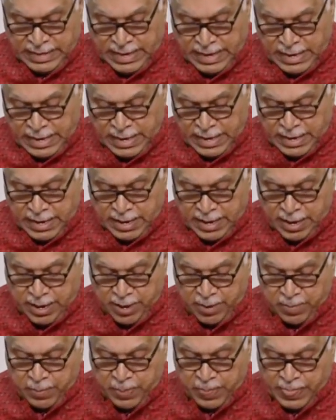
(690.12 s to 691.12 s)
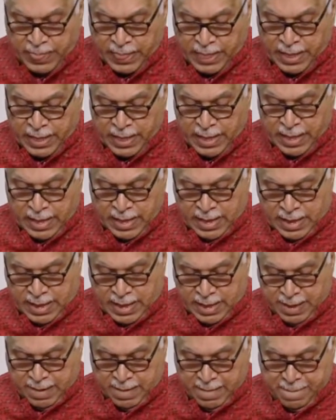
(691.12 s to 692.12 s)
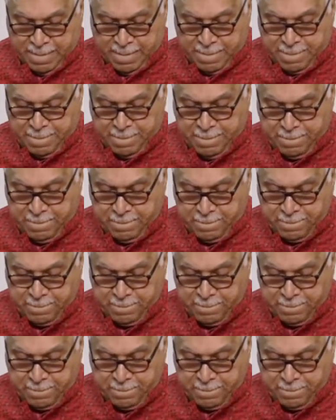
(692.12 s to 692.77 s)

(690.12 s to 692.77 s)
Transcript: Then uh, uh,